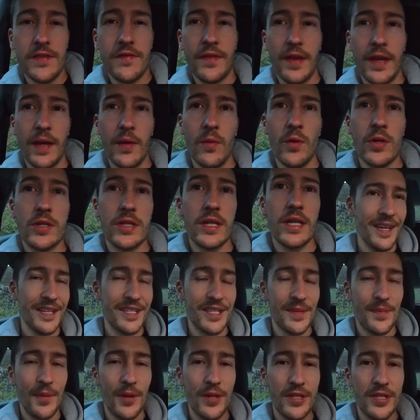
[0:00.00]
thing, which is
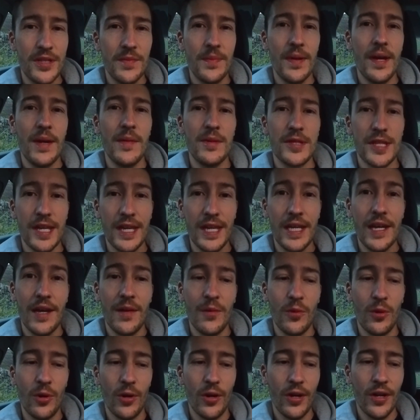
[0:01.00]
supposed to be able to heat up
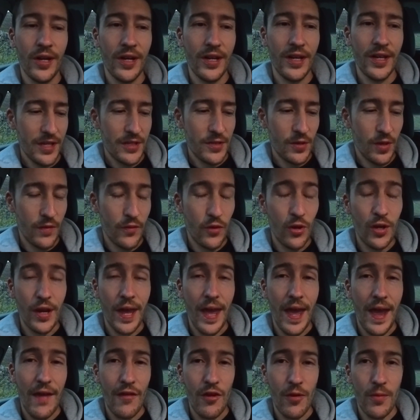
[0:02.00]
water. So I've got an
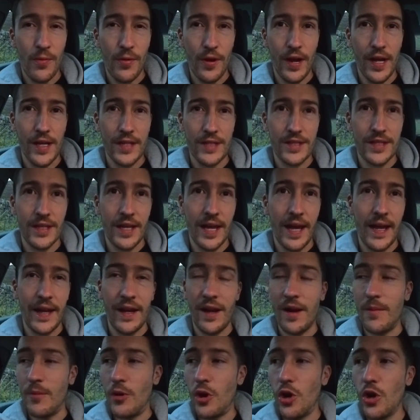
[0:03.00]
AeroPress, and
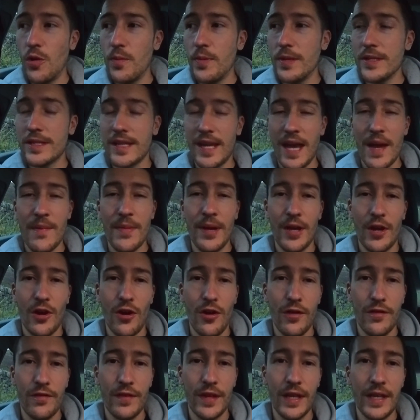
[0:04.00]
I'm hoping to get a bit of
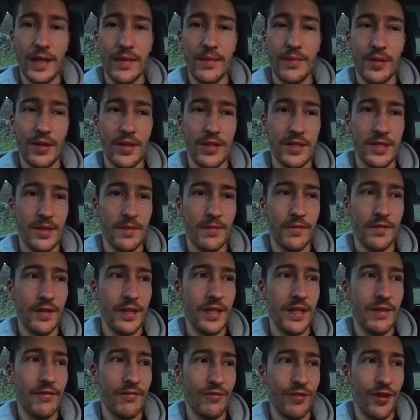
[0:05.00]
coffee because I'm
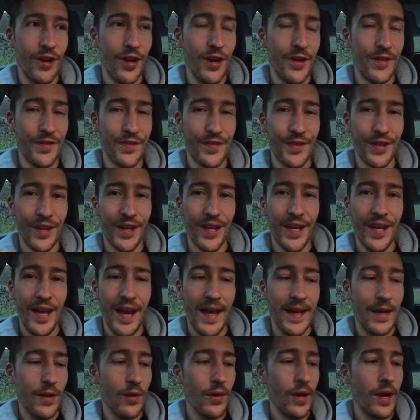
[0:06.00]
feeling rough,
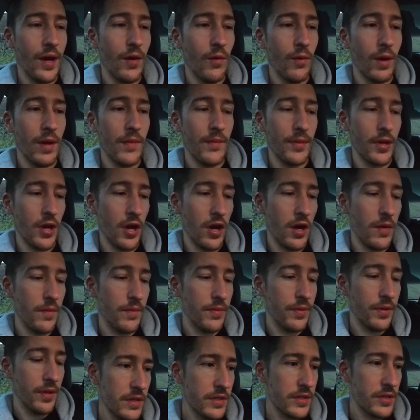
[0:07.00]
and it will help wake me up.
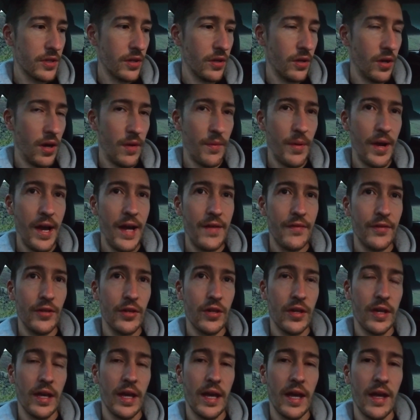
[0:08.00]
So I might have a
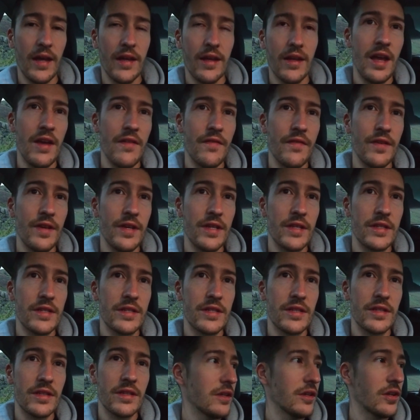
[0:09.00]
look at it. If
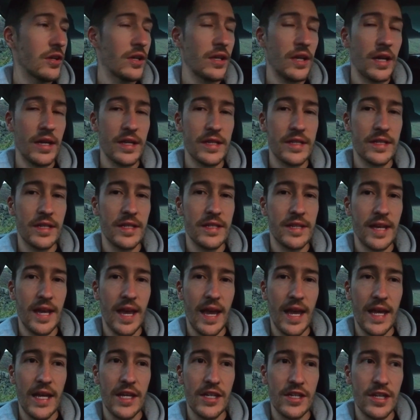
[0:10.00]
it's looking like it's going to take
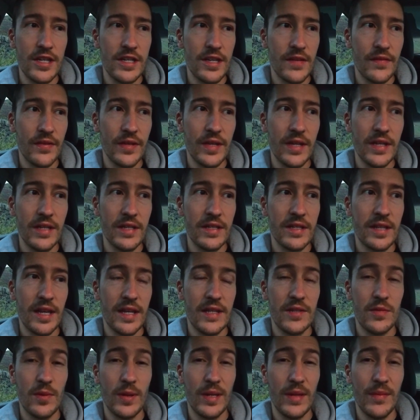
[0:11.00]
ages, I think it can take
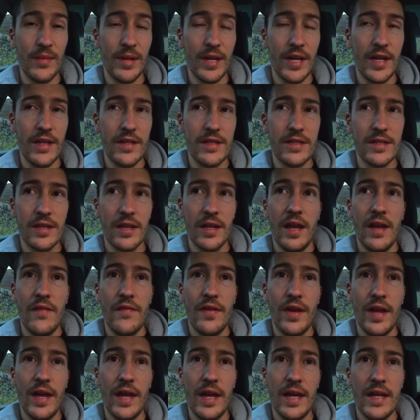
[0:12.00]
20 minutes. If
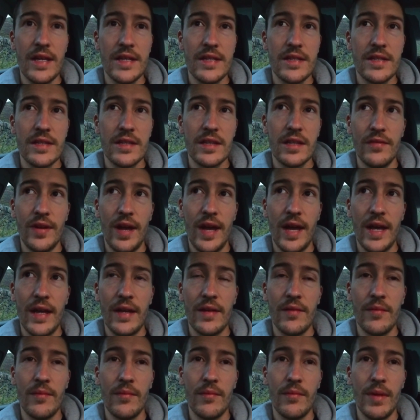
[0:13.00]
it is,
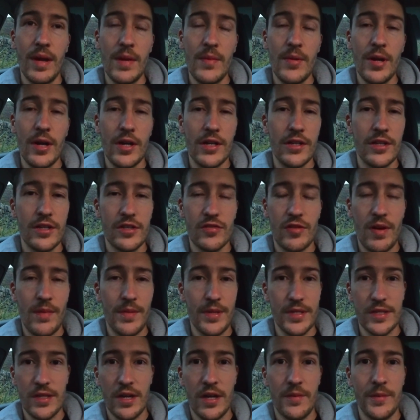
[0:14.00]
then maybe I can just grab a
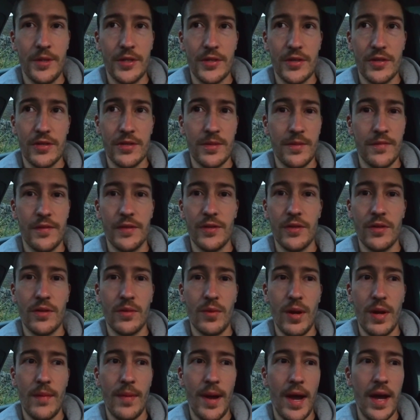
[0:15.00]
Starbucks or something on the
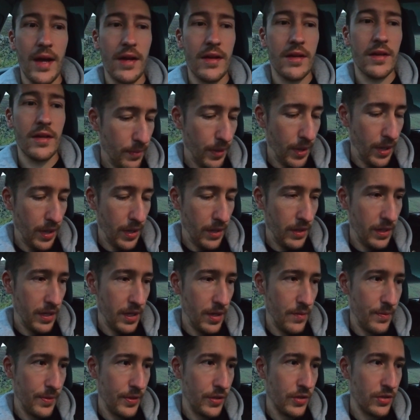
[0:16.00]
way back. But it
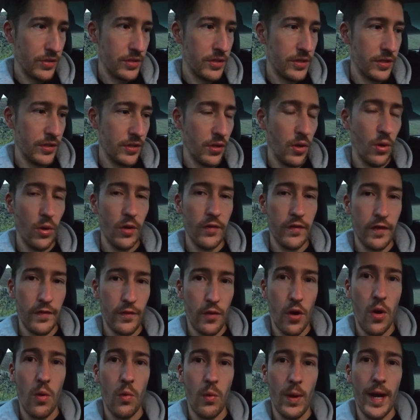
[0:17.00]
would be good to know if I've
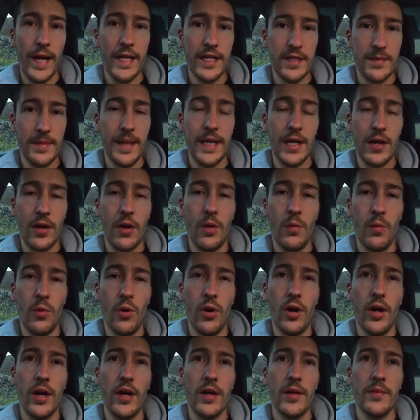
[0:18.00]
got a way to make hot
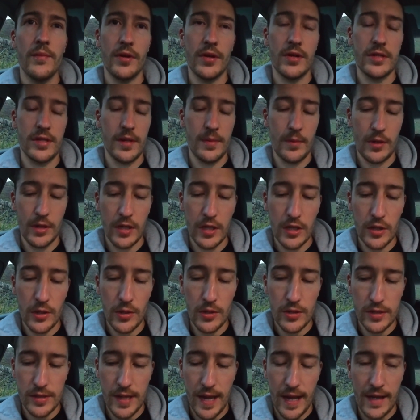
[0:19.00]
water, because I'm going to
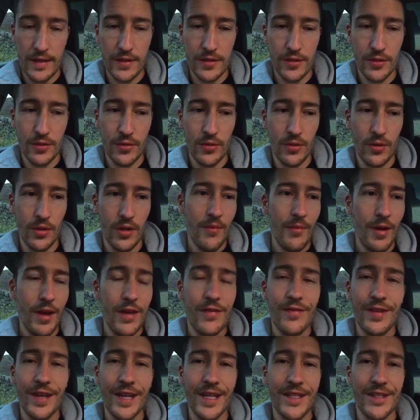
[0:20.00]
use that to make
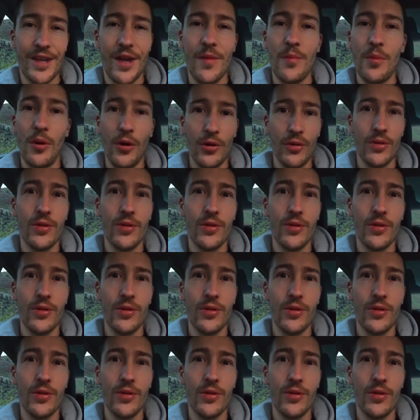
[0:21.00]
things like pot